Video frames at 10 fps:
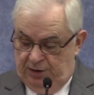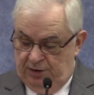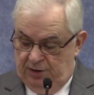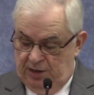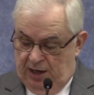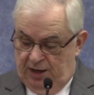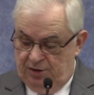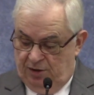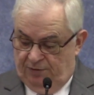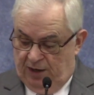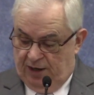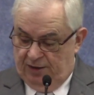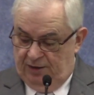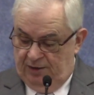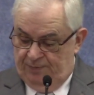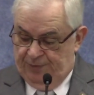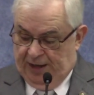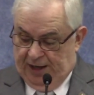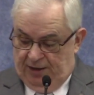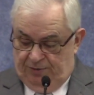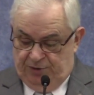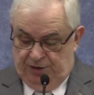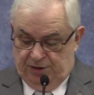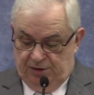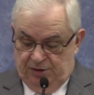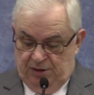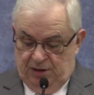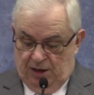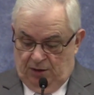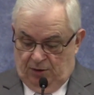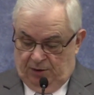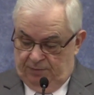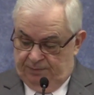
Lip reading: in the knowledge of God and of Jesus our Lord.